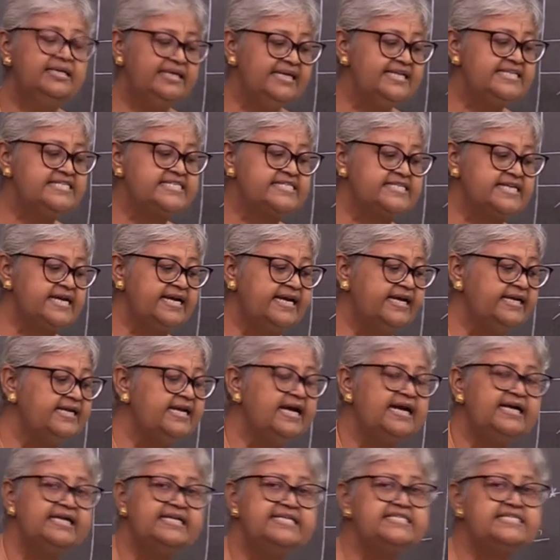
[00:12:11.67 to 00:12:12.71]
Let's try
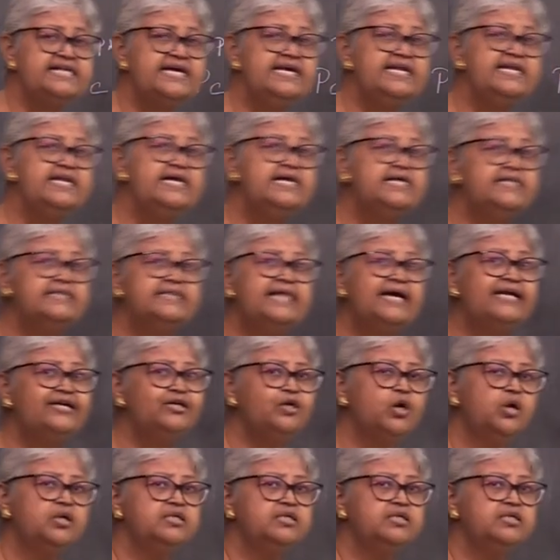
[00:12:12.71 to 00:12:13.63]
and understand that